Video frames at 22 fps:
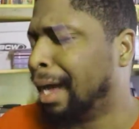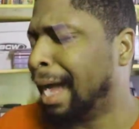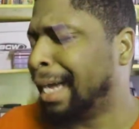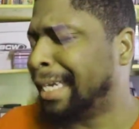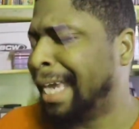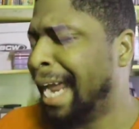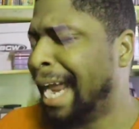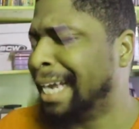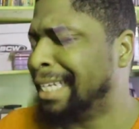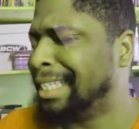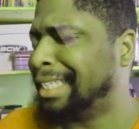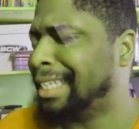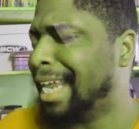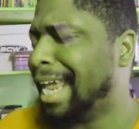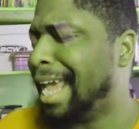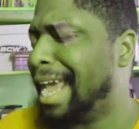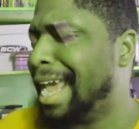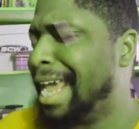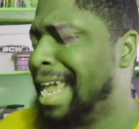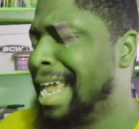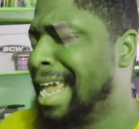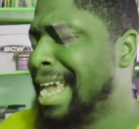I can't
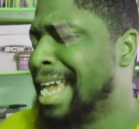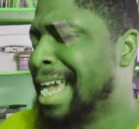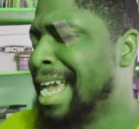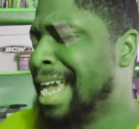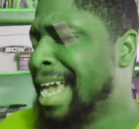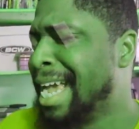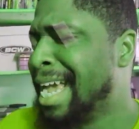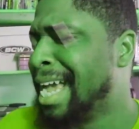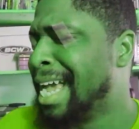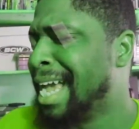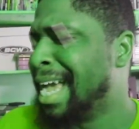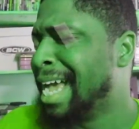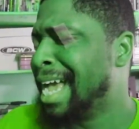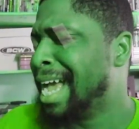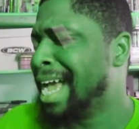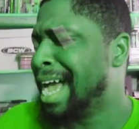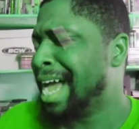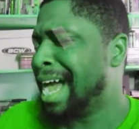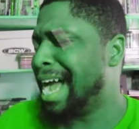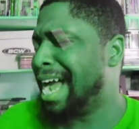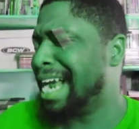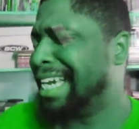see.
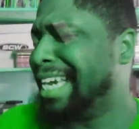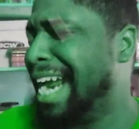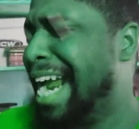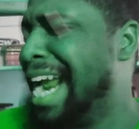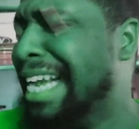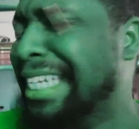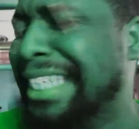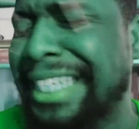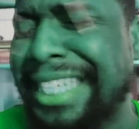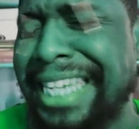I can't